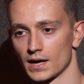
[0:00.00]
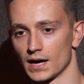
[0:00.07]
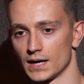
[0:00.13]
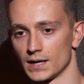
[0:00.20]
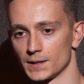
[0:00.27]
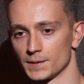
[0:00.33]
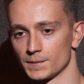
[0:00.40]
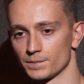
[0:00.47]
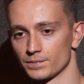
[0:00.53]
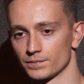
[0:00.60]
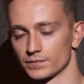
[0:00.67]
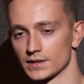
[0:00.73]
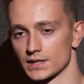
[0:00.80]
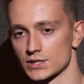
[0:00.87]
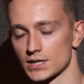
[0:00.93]

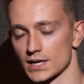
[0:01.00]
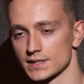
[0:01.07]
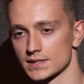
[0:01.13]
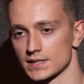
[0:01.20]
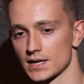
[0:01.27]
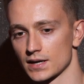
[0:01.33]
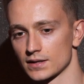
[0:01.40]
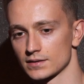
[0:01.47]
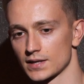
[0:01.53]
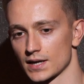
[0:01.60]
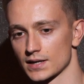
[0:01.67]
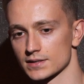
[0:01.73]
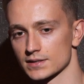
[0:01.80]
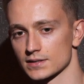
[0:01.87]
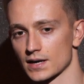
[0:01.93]
The chat.cn
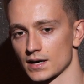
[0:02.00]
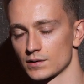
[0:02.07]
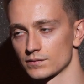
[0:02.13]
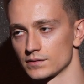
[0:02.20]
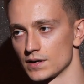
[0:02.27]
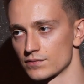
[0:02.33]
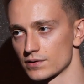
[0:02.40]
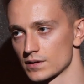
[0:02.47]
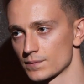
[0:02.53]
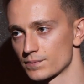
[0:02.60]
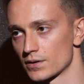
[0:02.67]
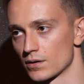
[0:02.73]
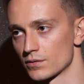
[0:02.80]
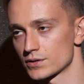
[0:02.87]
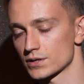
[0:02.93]
takes kind of different
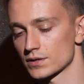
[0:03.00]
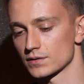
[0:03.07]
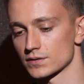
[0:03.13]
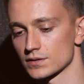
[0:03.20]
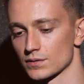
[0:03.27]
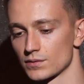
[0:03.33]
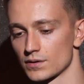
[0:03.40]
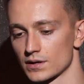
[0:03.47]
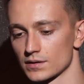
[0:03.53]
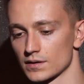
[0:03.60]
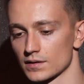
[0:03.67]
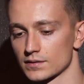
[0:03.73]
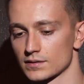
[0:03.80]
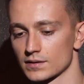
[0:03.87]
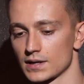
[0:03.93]
approach. So you're
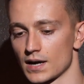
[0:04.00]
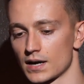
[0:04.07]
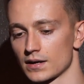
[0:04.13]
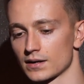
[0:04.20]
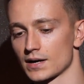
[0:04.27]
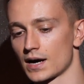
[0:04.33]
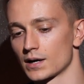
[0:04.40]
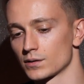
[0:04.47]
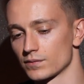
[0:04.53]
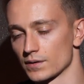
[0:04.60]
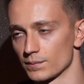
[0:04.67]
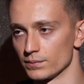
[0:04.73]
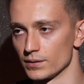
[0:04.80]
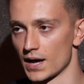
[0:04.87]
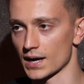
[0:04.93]
not getting kind of
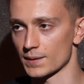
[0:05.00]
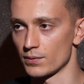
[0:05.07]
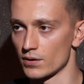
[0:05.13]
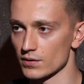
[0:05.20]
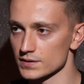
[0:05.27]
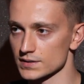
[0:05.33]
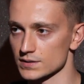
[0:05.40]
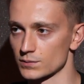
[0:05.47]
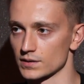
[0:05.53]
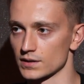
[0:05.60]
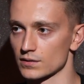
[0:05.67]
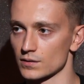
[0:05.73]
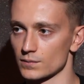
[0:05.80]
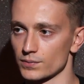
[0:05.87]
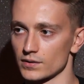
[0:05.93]
a black box with
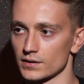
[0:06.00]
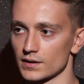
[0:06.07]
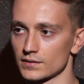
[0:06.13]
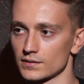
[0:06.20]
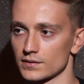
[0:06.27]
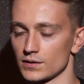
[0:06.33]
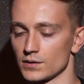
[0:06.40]
the component.